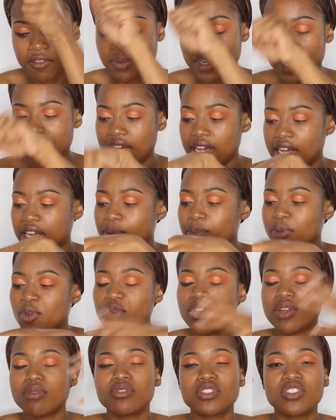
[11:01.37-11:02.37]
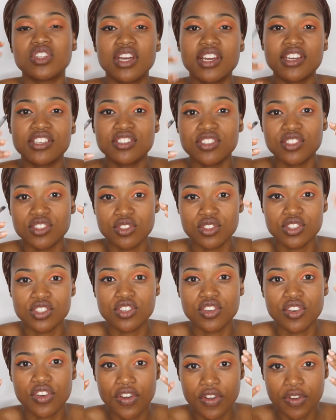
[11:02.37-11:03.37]
my hand, but when I'm trying to use
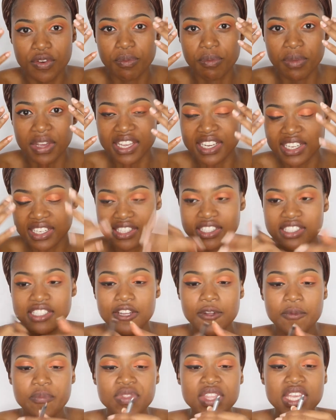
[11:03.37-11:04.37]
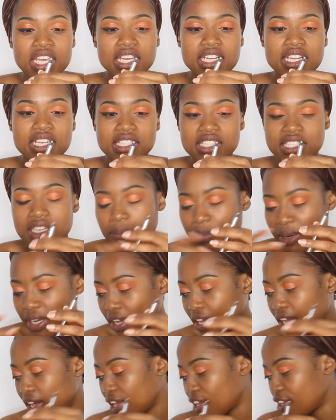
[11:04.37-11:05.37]
it on my lid, it doesn't
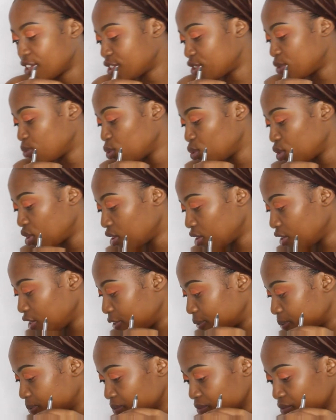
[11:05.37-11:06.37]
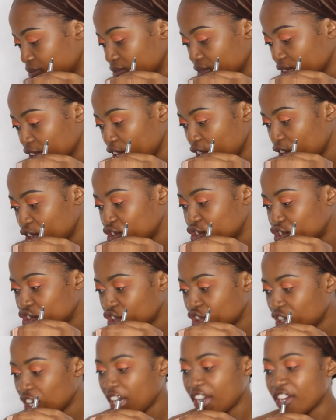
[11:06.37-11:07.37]
apply as smoothly.
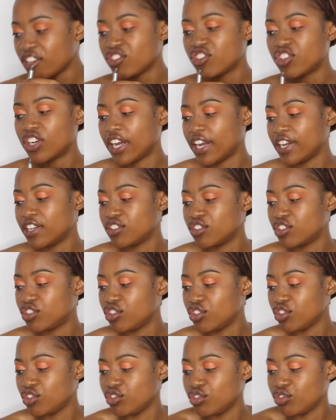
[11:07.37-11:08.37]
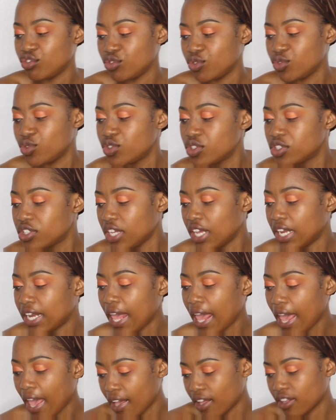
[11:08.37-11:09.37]
So I had tried to use an
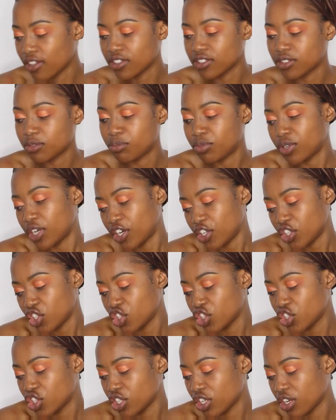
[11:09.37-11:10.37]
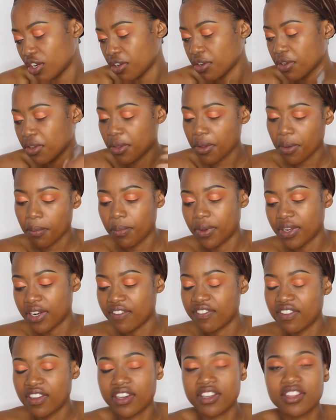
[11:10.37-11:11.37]
angled brush, but I
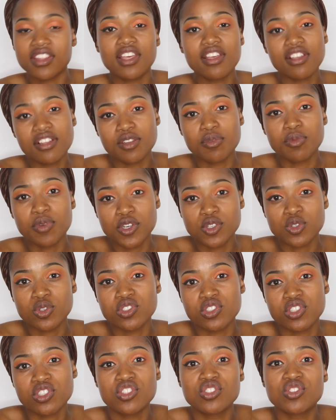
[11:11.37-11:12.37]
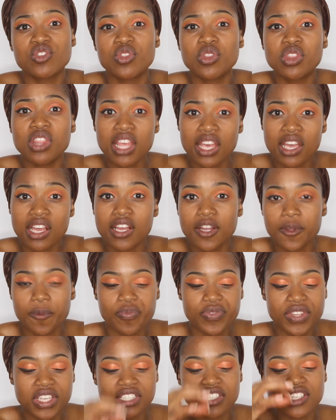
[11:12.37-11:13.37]
feel like the angled brush was just too thick.
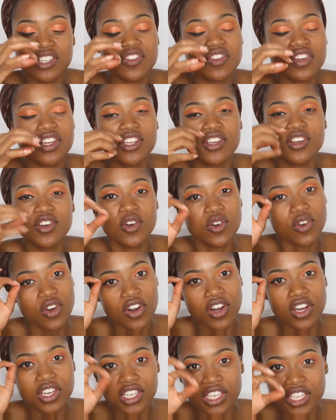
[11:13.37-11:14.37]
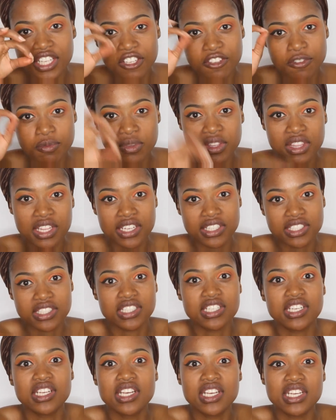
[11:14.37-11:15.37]
It didn't really go on and give me that
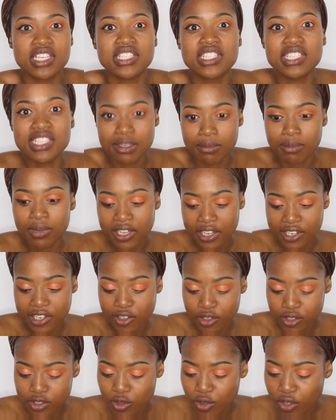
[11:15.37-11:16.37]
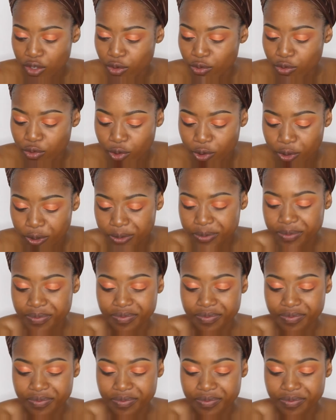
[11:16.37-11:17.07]
slim line I was looking for.